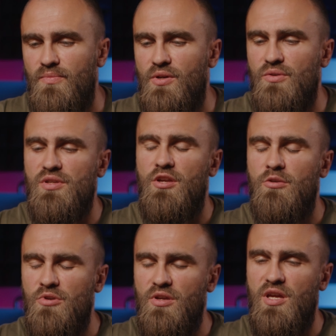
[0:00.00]
because it
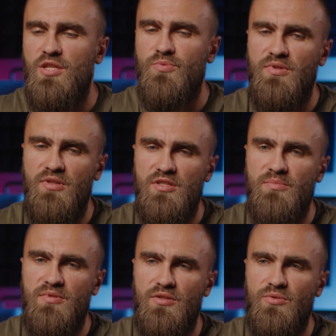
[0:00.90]
communicates with the
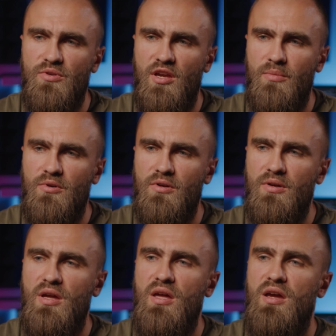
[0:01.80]
SMC2 camera
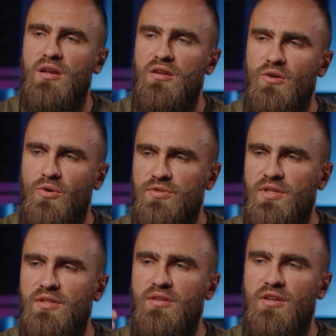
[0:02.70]
and it knows
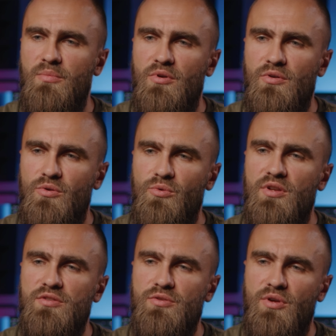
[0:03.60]
that the camera
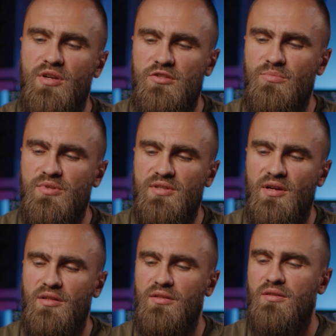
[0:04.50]
recording, so it has to be
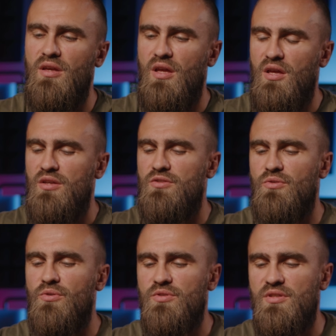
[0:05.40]
silent. So
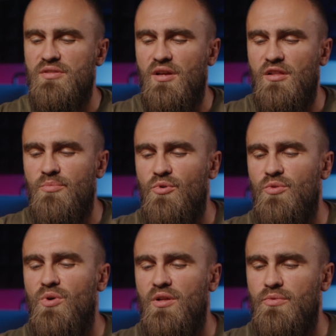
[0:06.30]
it goes in silent mode
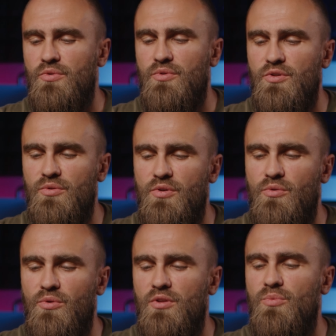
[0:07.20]
while you're
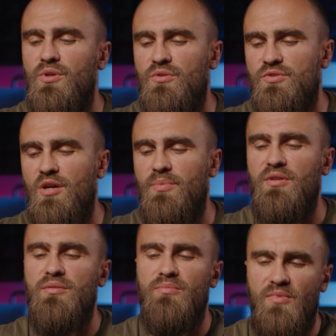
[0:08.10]
recording. When you stop
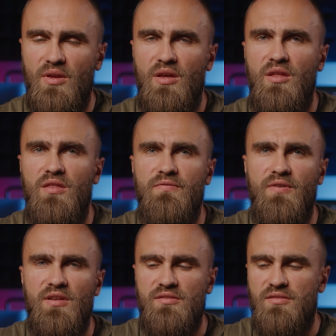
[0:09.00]
it, the
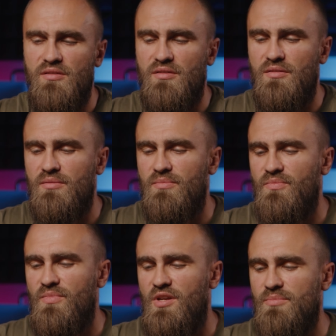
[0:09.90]
fan
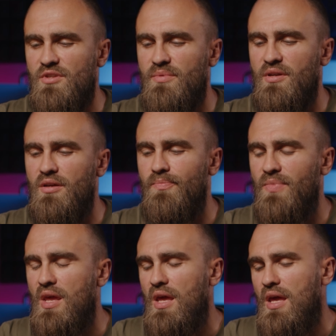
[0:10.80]
comes up again.
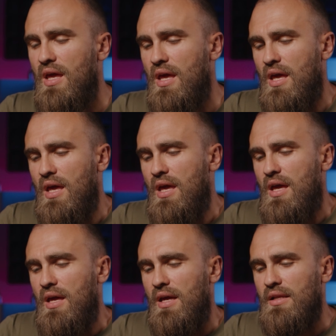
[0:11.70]

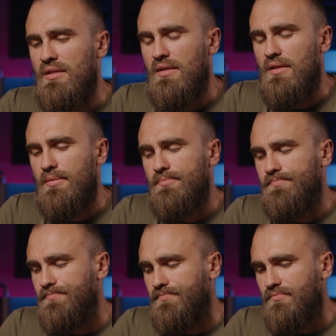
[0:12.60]
And
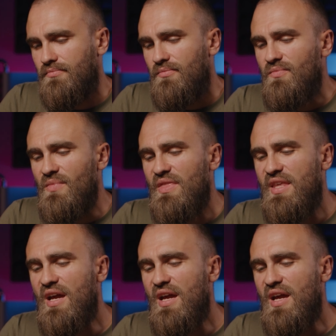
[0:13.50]
the